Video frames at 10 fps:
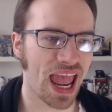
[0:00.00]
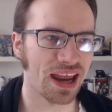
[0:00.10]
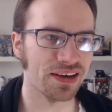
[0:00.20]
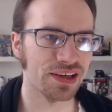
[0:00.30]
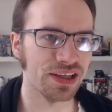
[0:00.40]

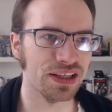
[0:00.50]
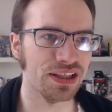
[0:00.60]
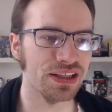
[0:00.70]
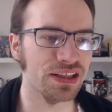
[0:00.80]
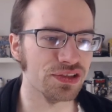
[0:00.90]
and
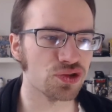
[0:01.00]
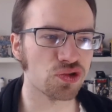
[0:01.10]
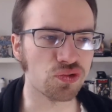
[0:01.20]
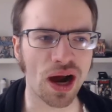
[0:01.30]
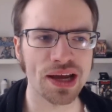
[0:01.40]
he
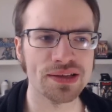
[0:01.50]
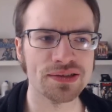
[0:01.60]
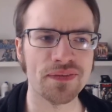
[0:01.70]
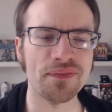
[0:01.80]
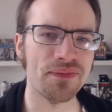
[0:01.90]

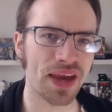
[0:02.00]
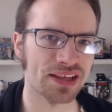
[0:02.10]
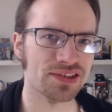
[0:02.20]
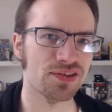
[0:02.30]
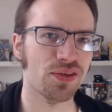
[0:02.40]
tries to
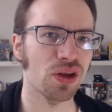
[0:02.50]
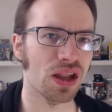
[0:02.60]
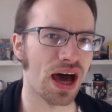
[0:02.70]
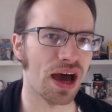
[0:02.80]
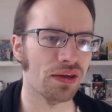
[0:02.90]
fix the
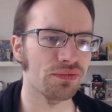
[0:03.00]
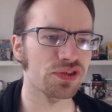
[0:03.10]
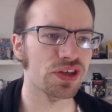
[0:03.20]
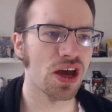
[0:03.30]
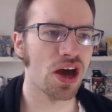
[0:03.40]

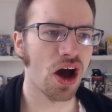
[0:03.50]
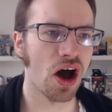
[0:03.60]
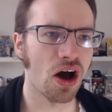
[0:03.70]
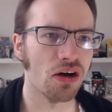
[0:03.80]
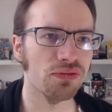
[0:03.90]
lives
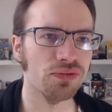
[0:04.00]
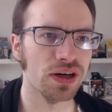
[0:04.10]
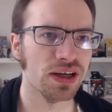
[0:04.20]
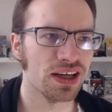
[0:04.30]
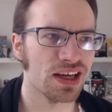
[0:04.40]

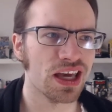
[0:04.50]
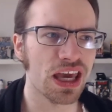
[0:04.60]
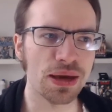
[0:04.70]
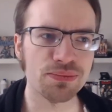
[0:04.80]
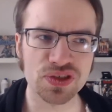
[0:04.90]
of
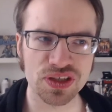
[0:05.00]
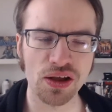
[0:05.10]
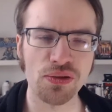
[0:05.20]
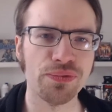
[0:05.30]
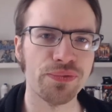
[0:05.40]

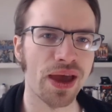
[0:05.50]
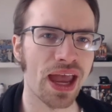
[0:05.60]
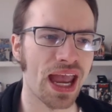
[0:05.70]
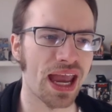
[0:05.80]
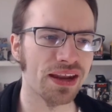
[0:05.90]
himself
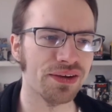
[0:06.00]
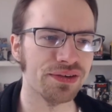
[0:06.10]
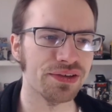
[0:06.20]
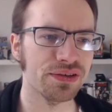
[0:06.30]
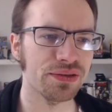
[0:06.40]

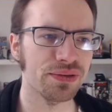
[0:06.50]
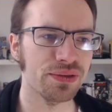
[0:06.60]
and